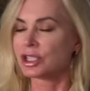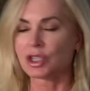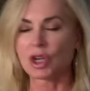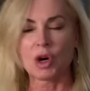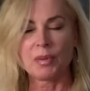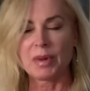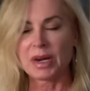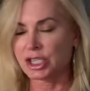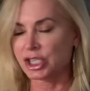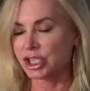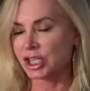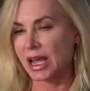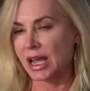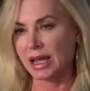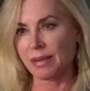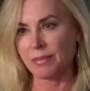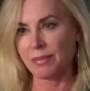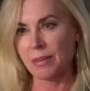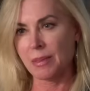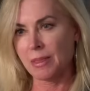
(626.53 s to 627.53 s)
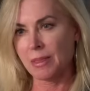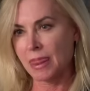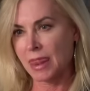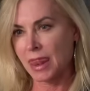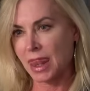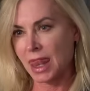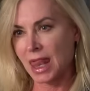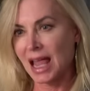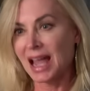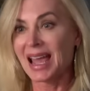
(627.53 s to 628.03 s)
So much shame.
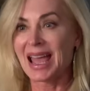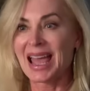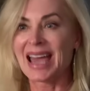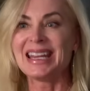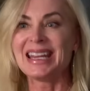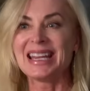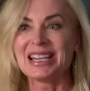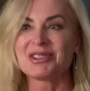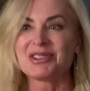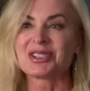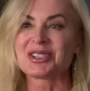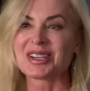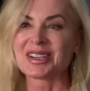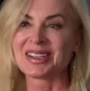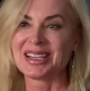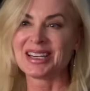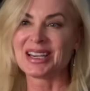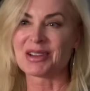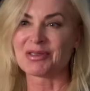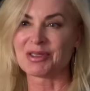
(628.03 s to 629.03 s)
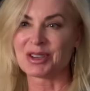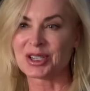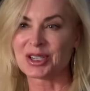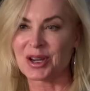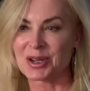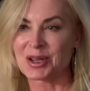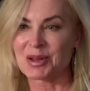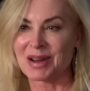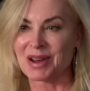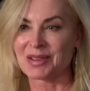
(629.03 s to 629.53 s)
And interestingly enough, you
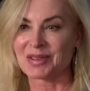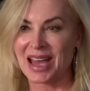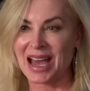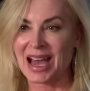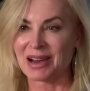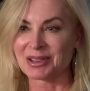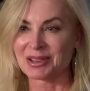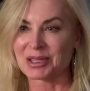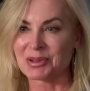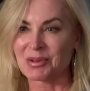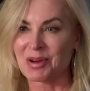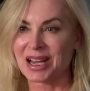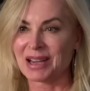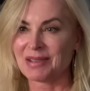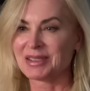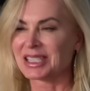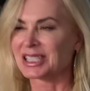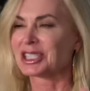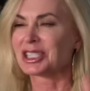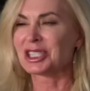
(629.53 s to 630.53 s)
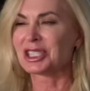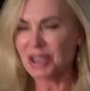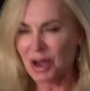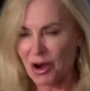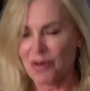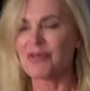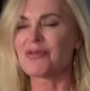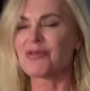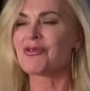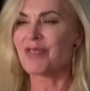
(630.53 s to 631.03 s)
talk about the housewives. It's
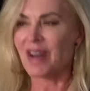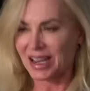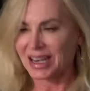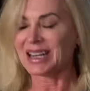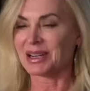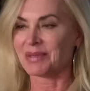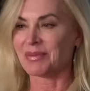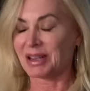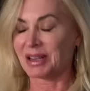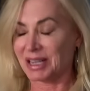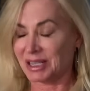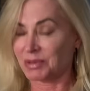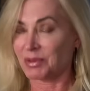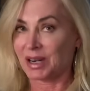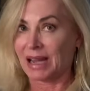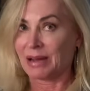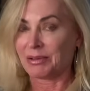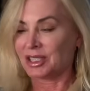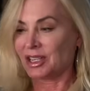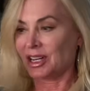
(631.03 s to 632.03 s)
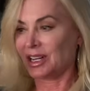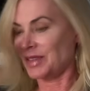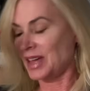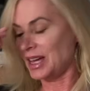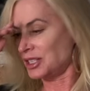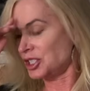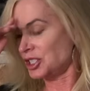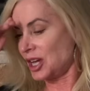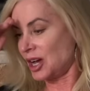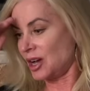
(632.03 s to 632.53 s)
so funny to me because when I was on
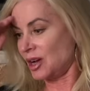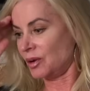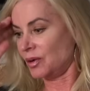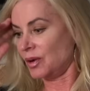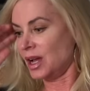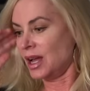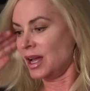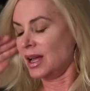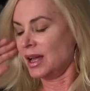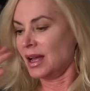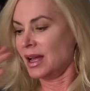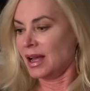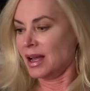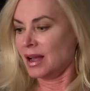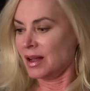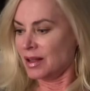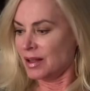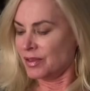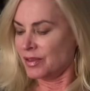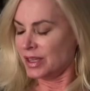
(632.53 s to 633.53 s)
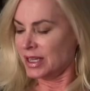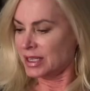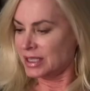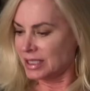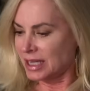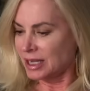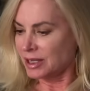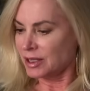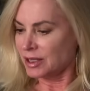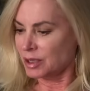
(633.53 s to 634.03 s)
that show, the
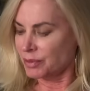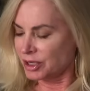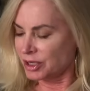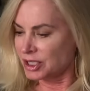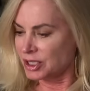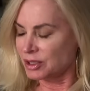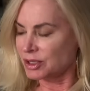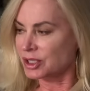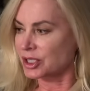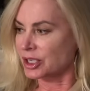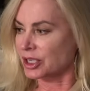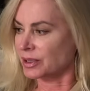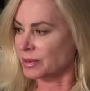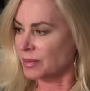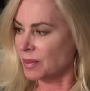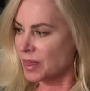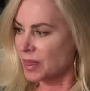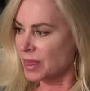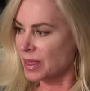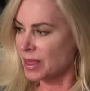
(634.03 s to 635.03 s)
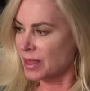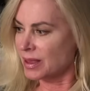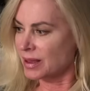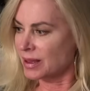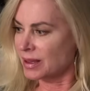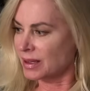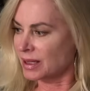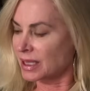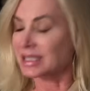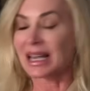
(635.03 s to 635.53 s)
executive producer,
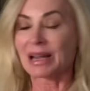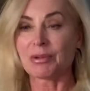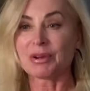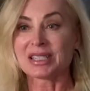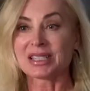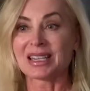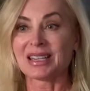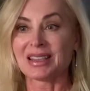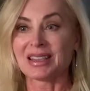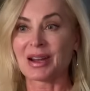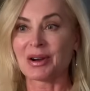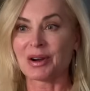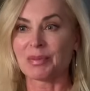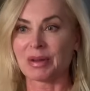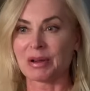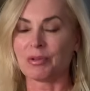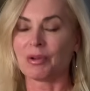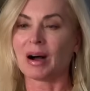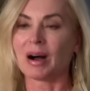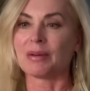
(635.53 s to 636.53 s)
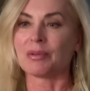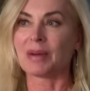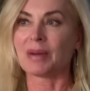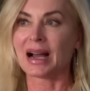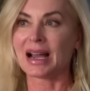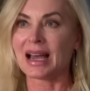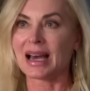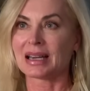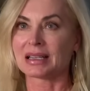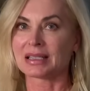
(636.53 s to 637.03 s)
because I was in therapy,
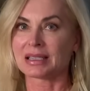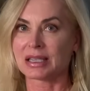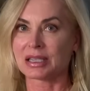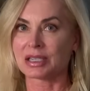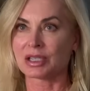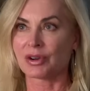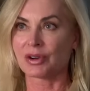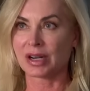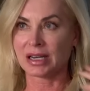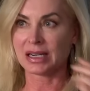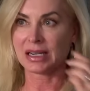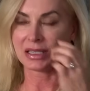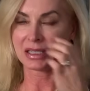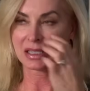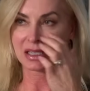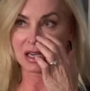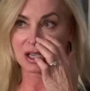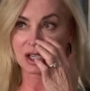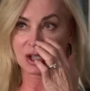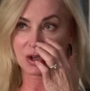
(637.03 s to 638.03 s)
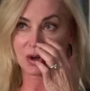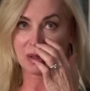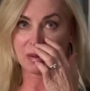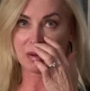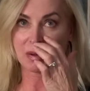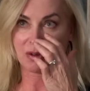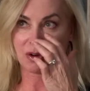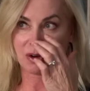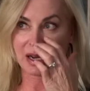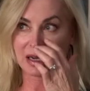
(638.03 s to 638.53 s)
I had a sister and a niece die shortly
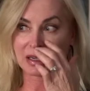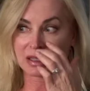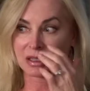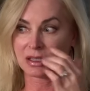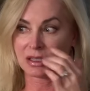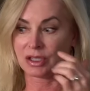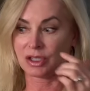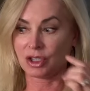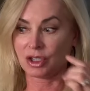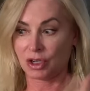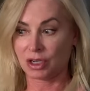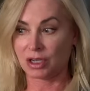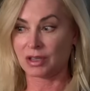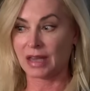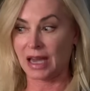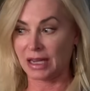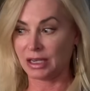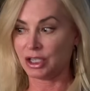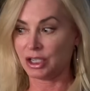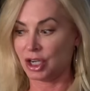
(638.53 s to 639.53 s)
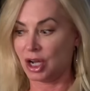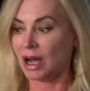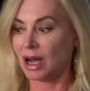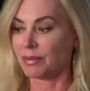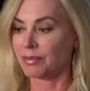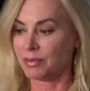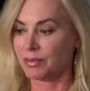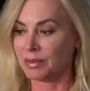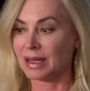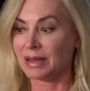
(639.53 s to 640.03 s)
before I took that
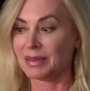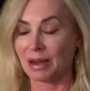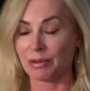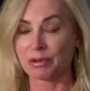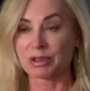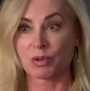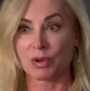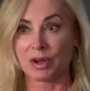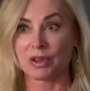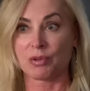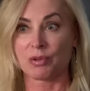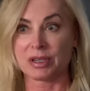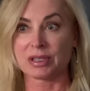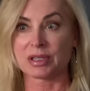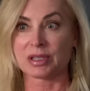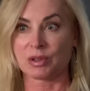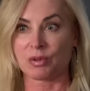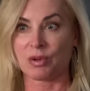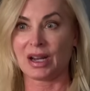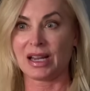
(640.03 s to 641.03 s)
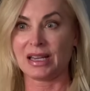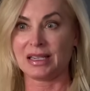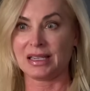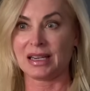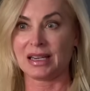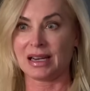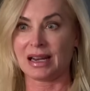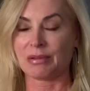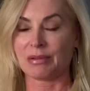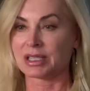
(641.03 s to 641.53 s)
job. And that was one of the reasons why I
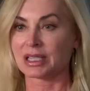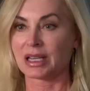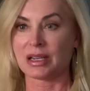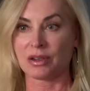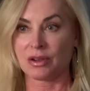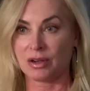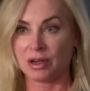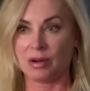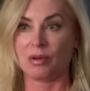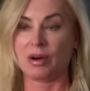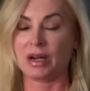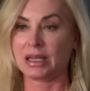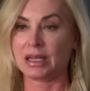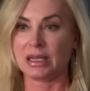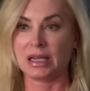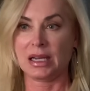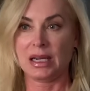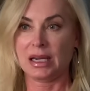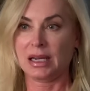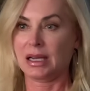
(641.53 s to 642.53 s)
did it. I was like, you know what?